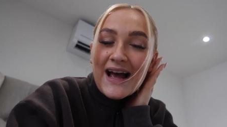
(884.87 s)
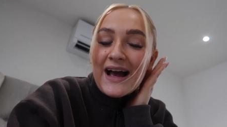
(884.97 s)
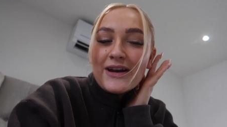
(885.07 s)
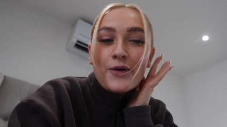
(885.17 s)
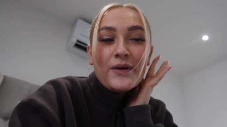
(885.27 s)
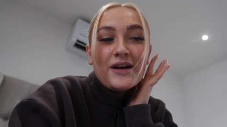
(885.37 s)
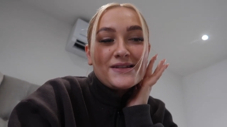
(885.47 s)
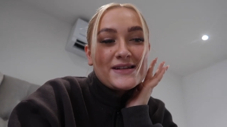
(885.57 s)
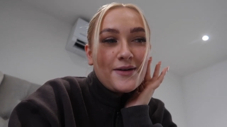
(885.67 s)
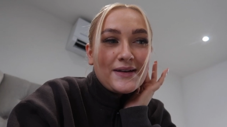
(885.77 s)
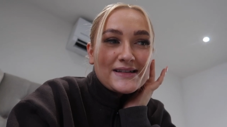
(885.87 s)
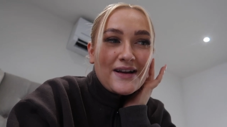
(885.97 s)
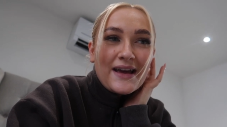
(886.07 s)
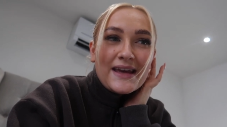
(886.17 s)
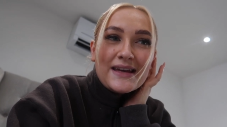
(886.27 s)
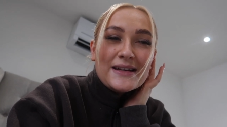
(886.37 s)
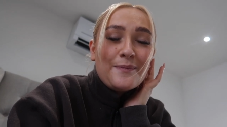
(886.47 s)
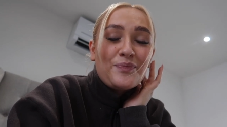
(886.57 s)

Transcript: And we are just so excited.